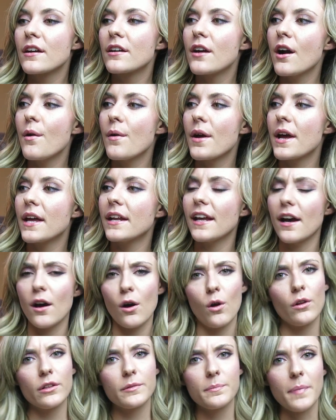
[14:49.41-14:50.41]
go in,
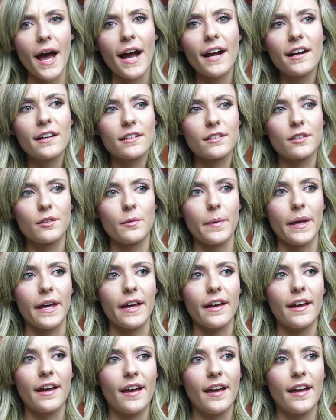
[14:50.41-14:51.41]
hold back a little
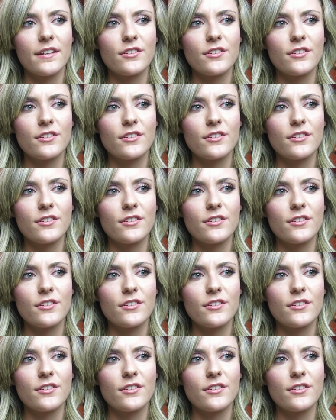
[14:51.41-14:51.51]
bit,